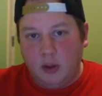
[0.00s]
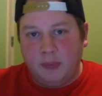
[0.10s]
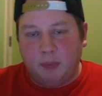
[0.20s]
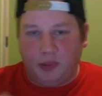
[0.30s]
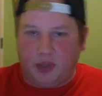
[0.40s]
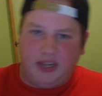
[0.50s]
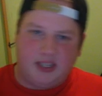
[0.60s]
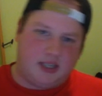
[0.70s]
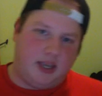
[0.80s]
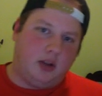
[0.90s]
play
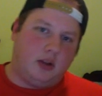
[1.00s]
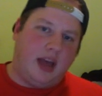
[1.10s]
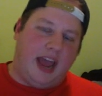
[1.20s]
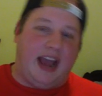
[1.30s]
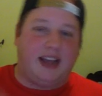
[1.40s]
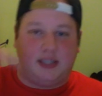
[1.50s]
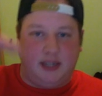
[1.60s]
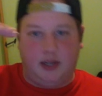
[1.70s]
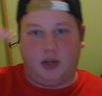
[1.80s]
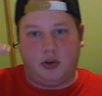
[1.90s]
skill has to
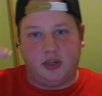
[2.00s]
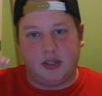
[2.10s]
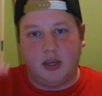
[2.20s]
increase.